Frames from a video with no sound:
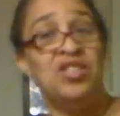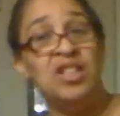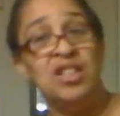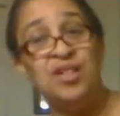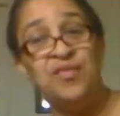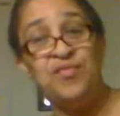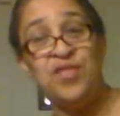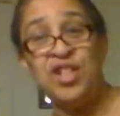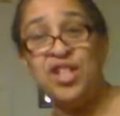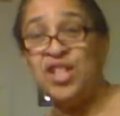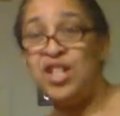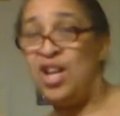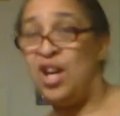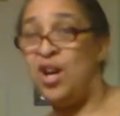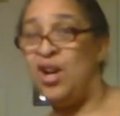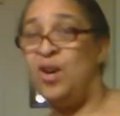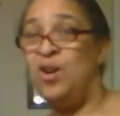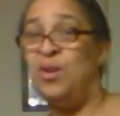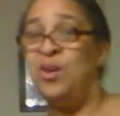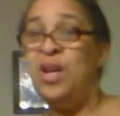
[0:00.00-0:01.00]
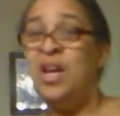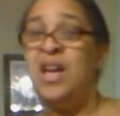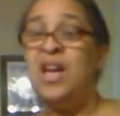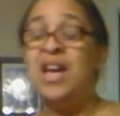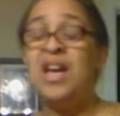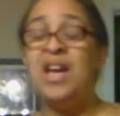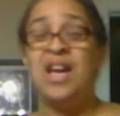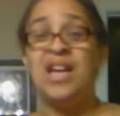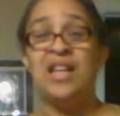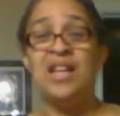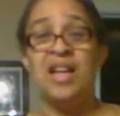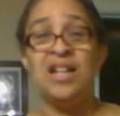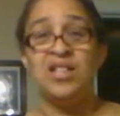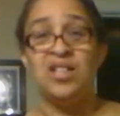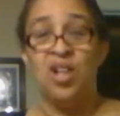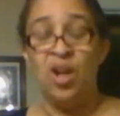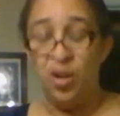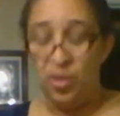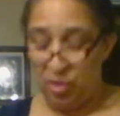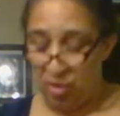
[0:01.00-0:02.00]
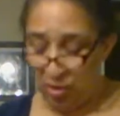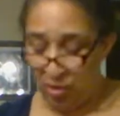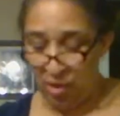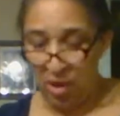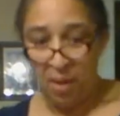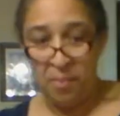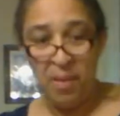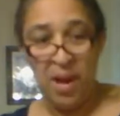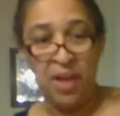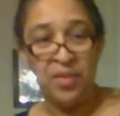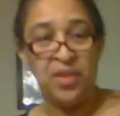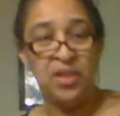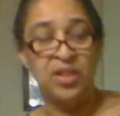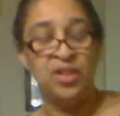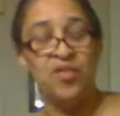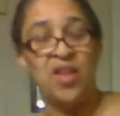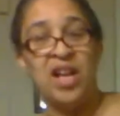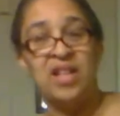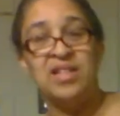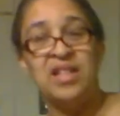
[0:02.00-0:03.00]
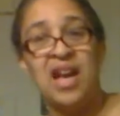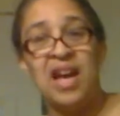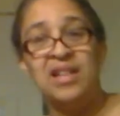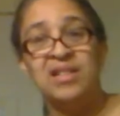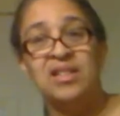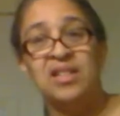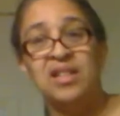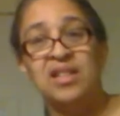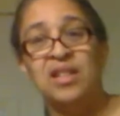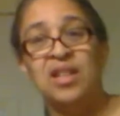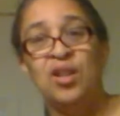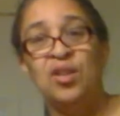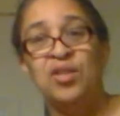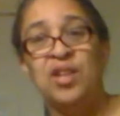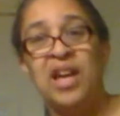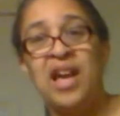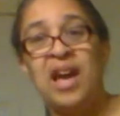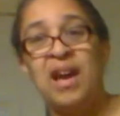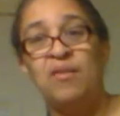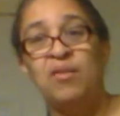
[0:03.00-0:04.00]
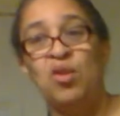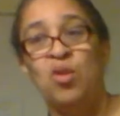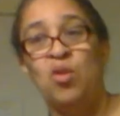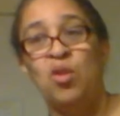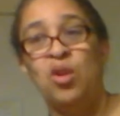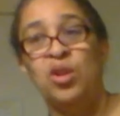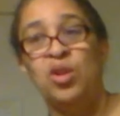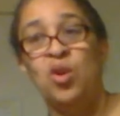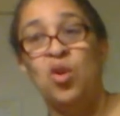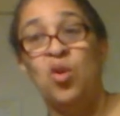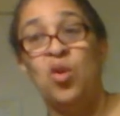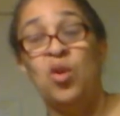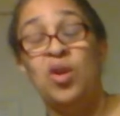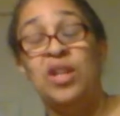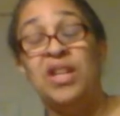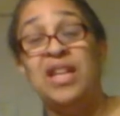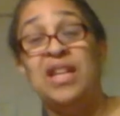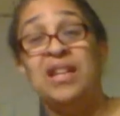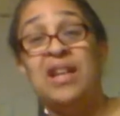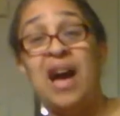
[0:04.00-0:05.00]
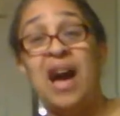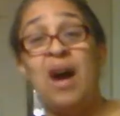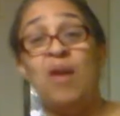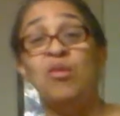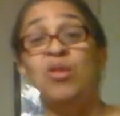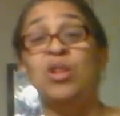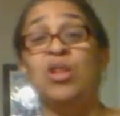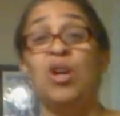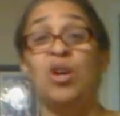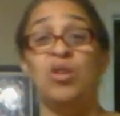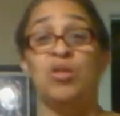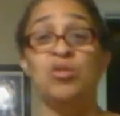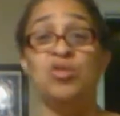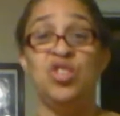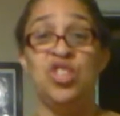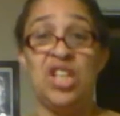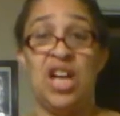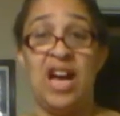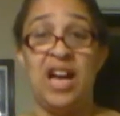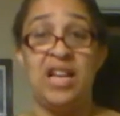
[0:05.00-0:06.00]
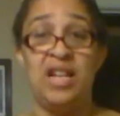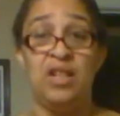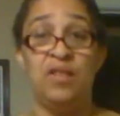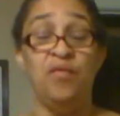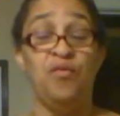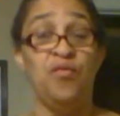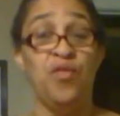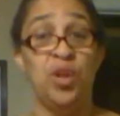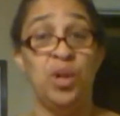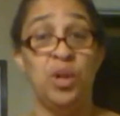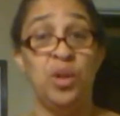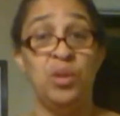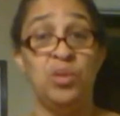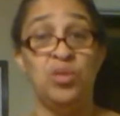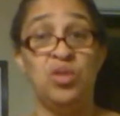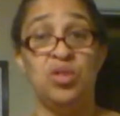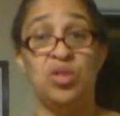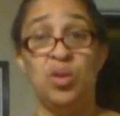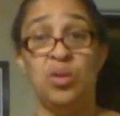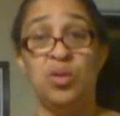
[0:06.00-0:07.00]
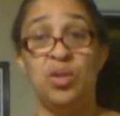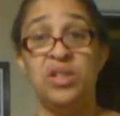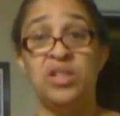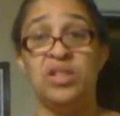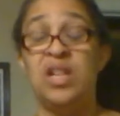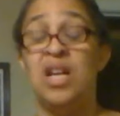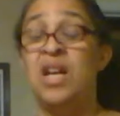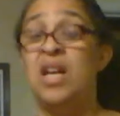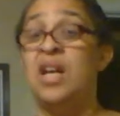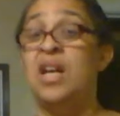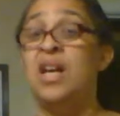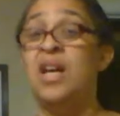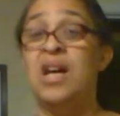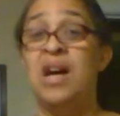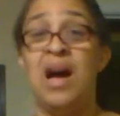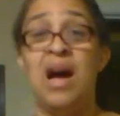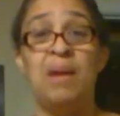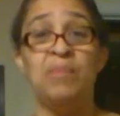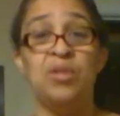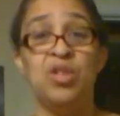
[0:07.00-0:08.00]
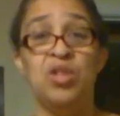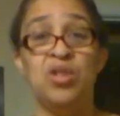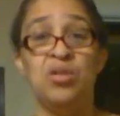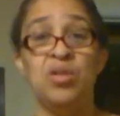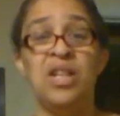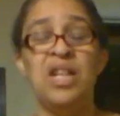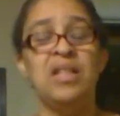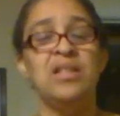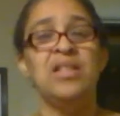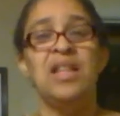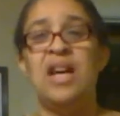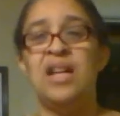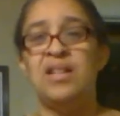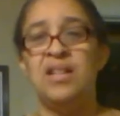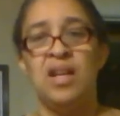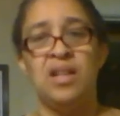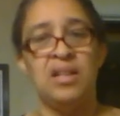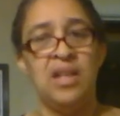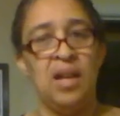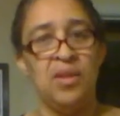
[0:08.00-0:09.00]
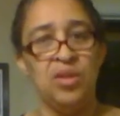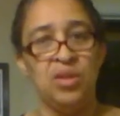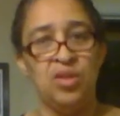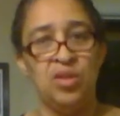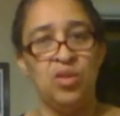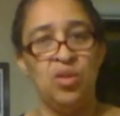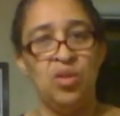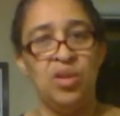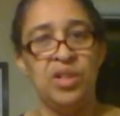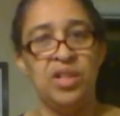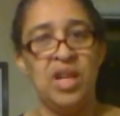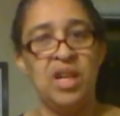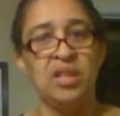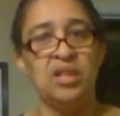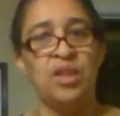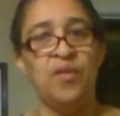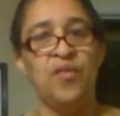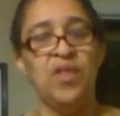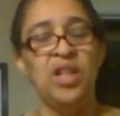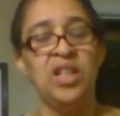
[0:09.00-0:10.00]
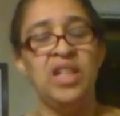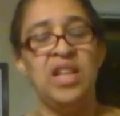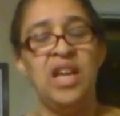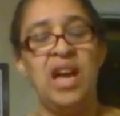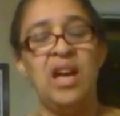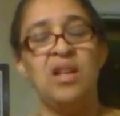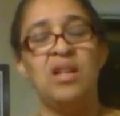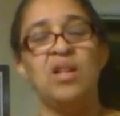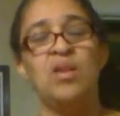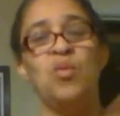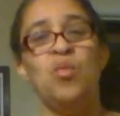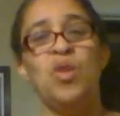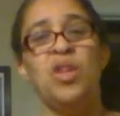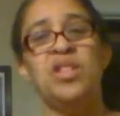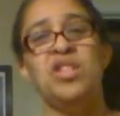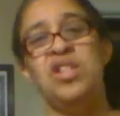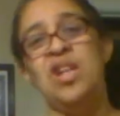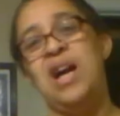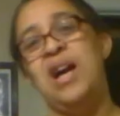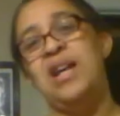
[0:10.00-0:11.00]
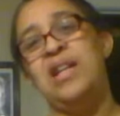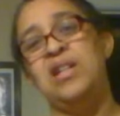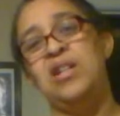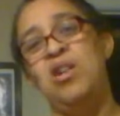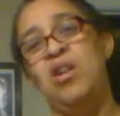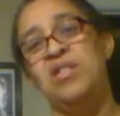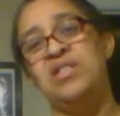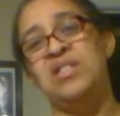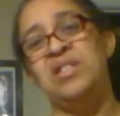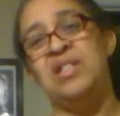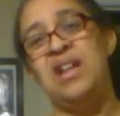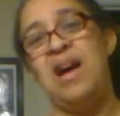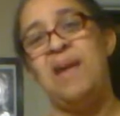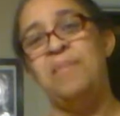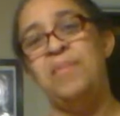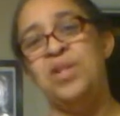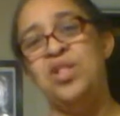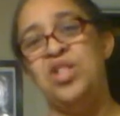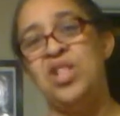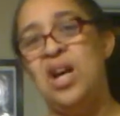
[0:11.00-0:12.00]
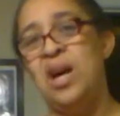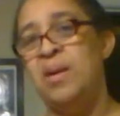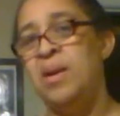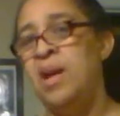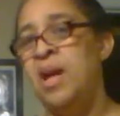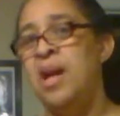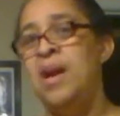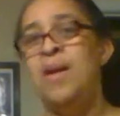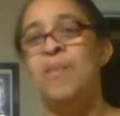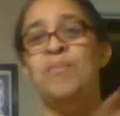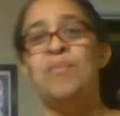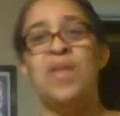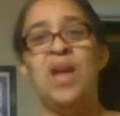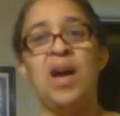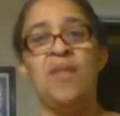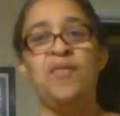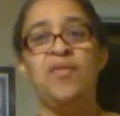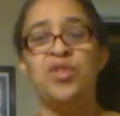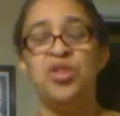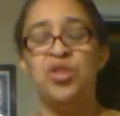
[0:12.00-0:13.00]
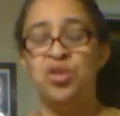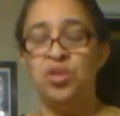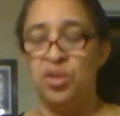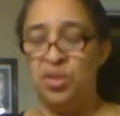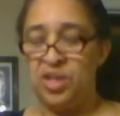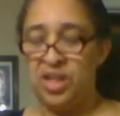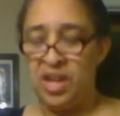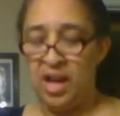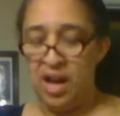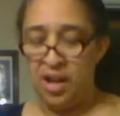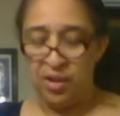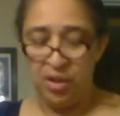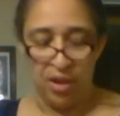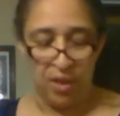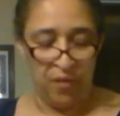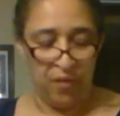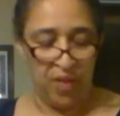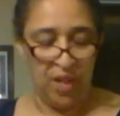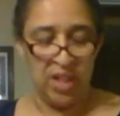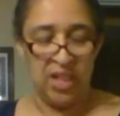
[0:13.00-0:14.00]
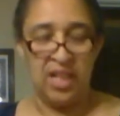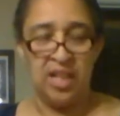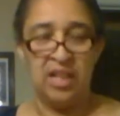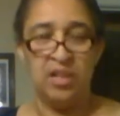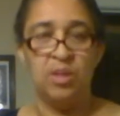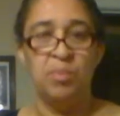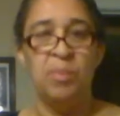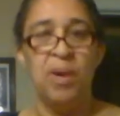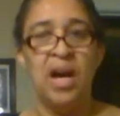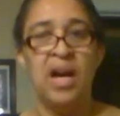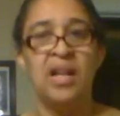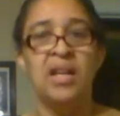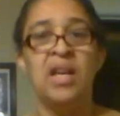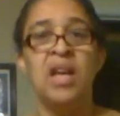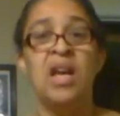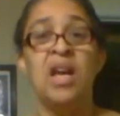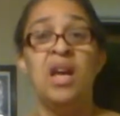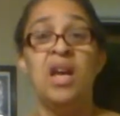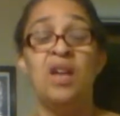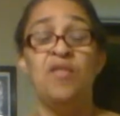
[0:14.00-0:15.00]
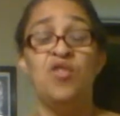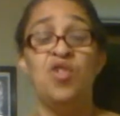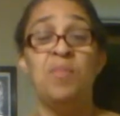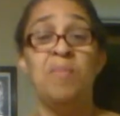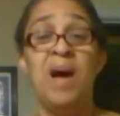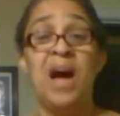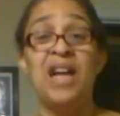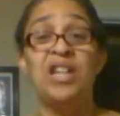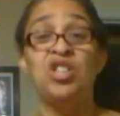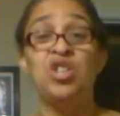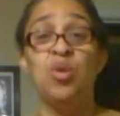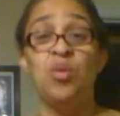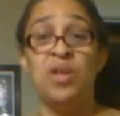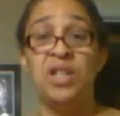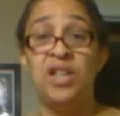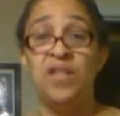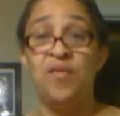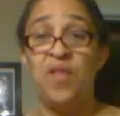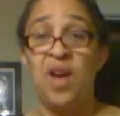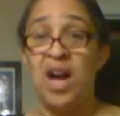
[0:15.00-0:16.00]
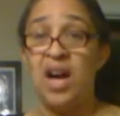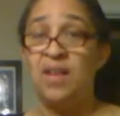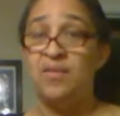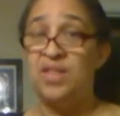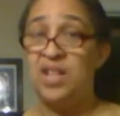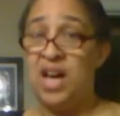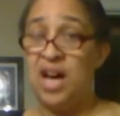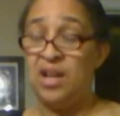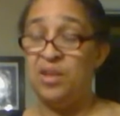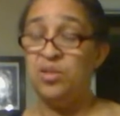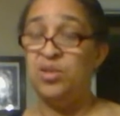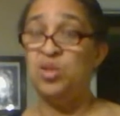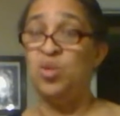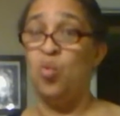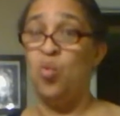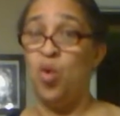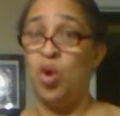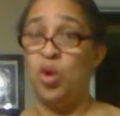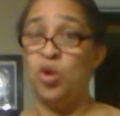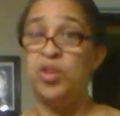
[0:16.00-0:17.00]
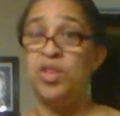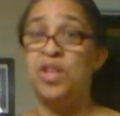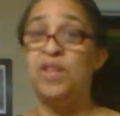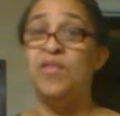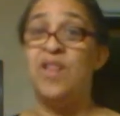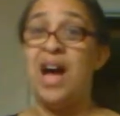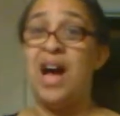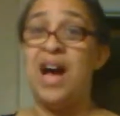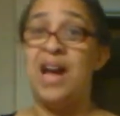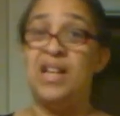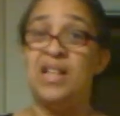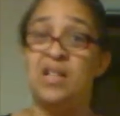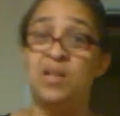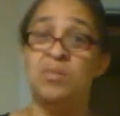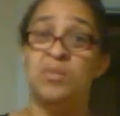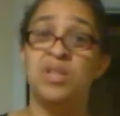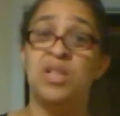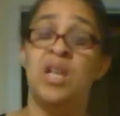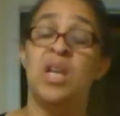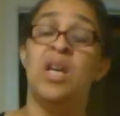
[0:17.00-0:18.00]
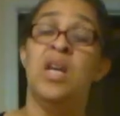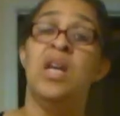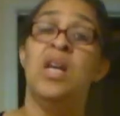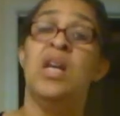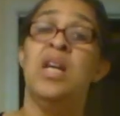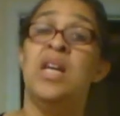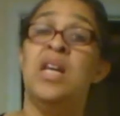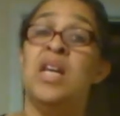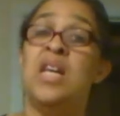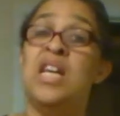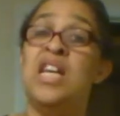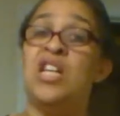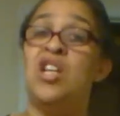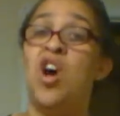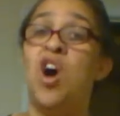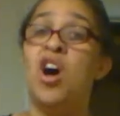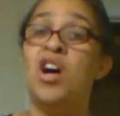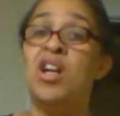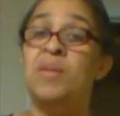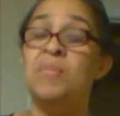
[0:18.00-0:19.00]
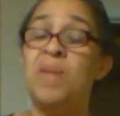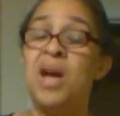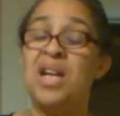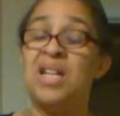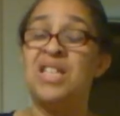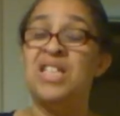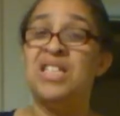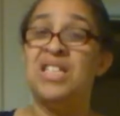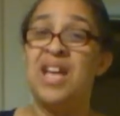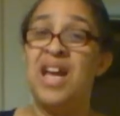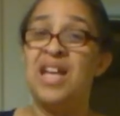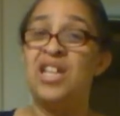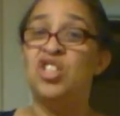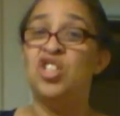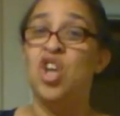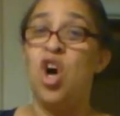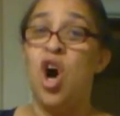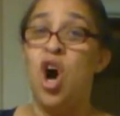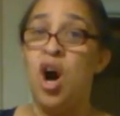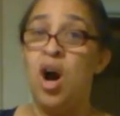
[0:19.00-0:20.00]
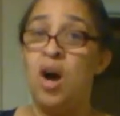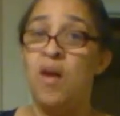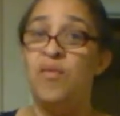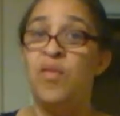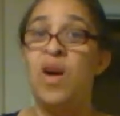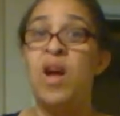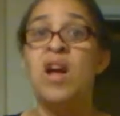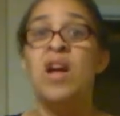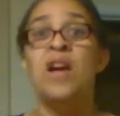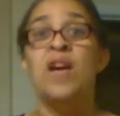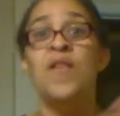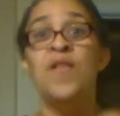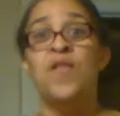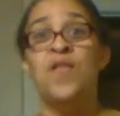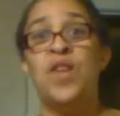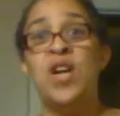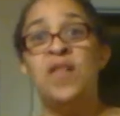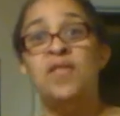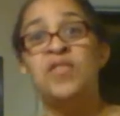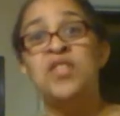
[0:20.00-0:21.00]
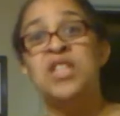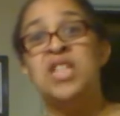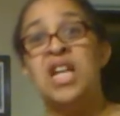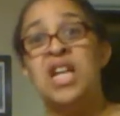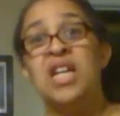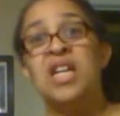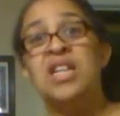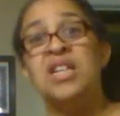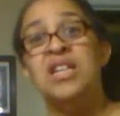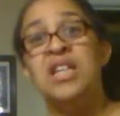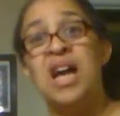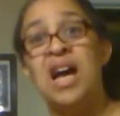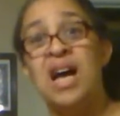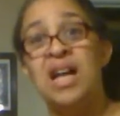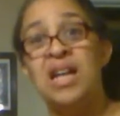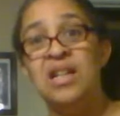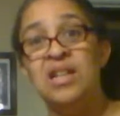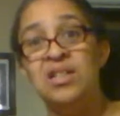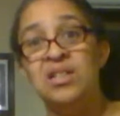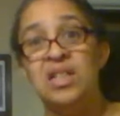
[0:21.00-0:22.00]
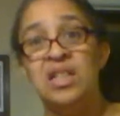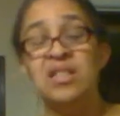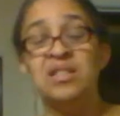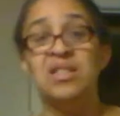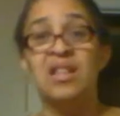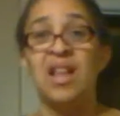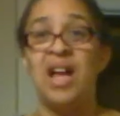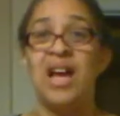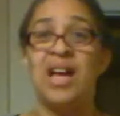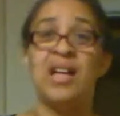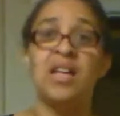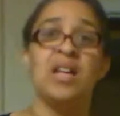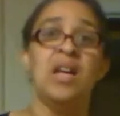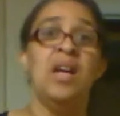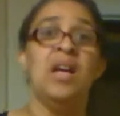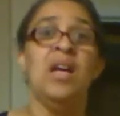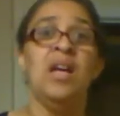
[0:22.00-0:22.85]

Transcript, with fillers: did a video and I told you about this fantastic deal they have going on in our local giant food stores I'm sure it's at another store that is affiliated with Giant called Stop and Shop. Not for sure the other affiliates, but if you buy $25 worth of items, it automatically takes off $15. It's like